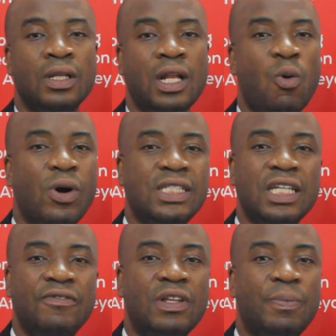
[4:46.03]
Now, what
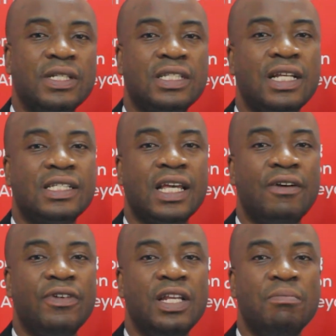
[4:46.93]
if the person doesn't
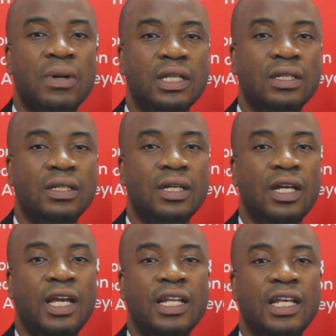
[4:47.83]
have any money
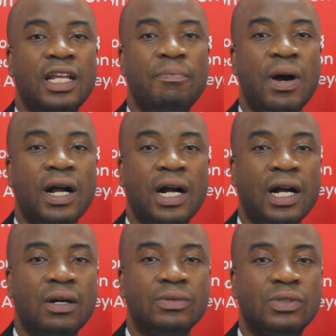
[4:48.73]
in any bank
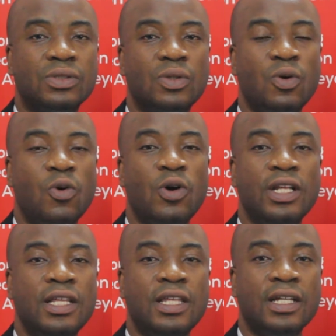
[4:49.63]
accounts or
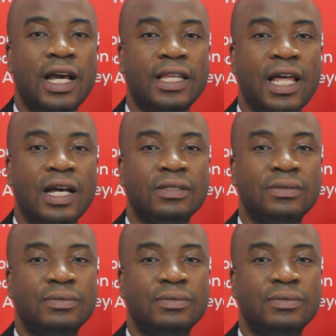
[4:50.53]
anything like that?